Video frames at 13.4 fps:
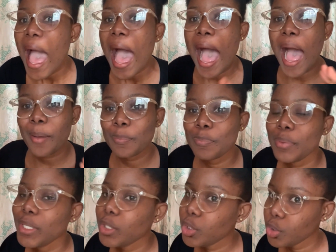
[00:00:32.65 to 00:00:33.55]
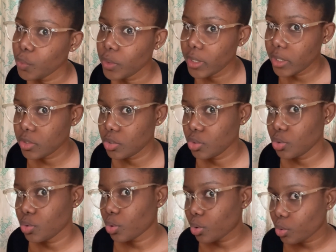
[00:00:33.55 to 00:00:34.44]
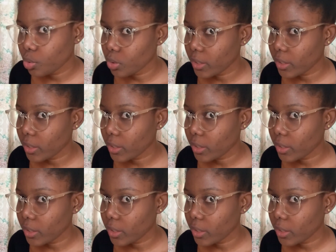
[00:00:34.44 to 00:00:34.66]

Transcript: happy new year to you all